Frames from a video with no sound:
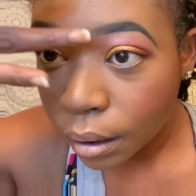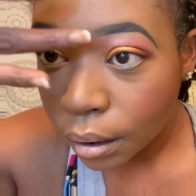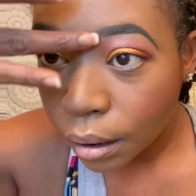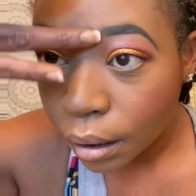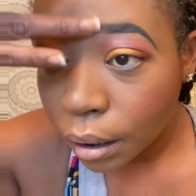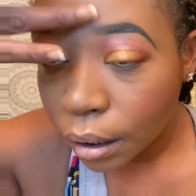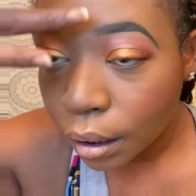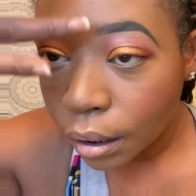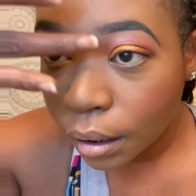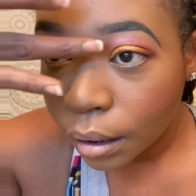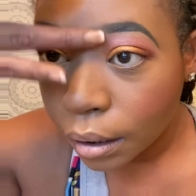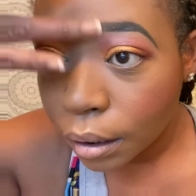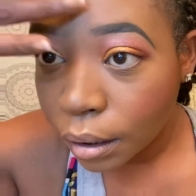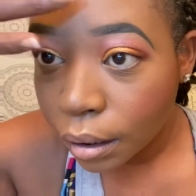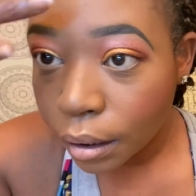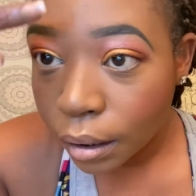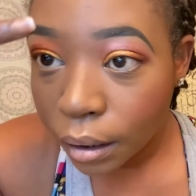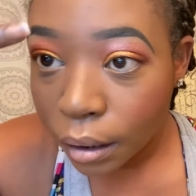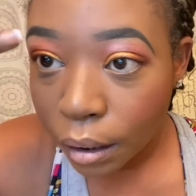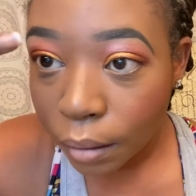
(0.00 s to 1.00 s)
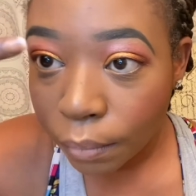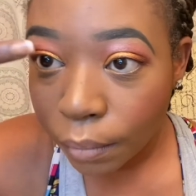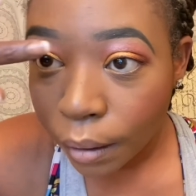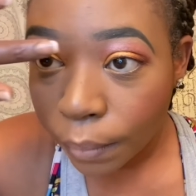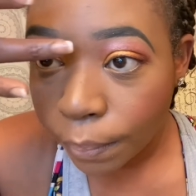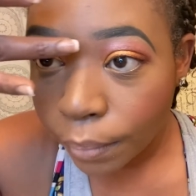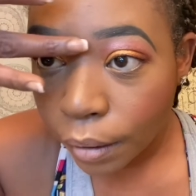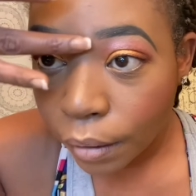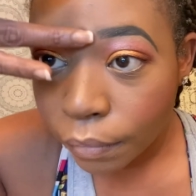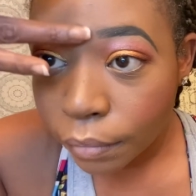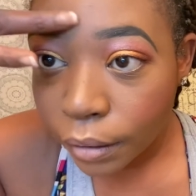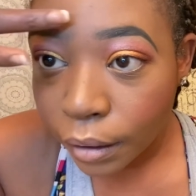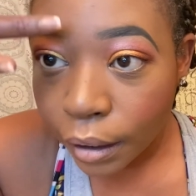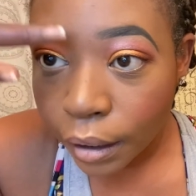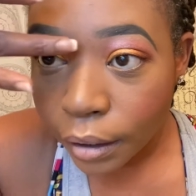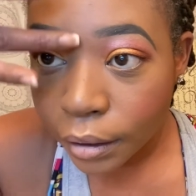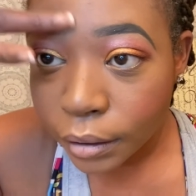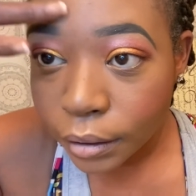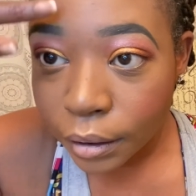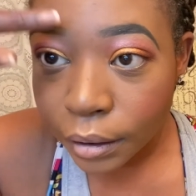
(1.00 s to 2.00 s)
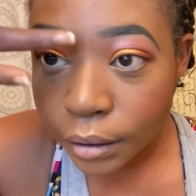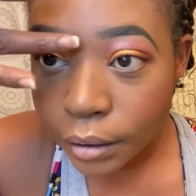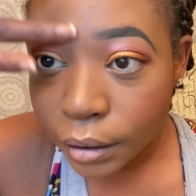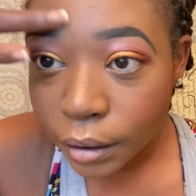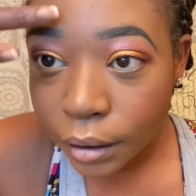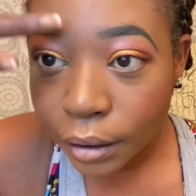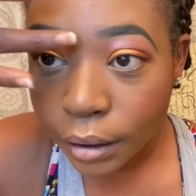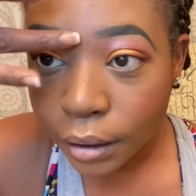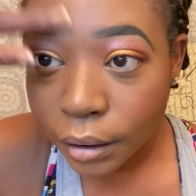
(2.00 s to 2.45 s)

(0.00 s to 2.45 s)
And then I wipe off the excess in the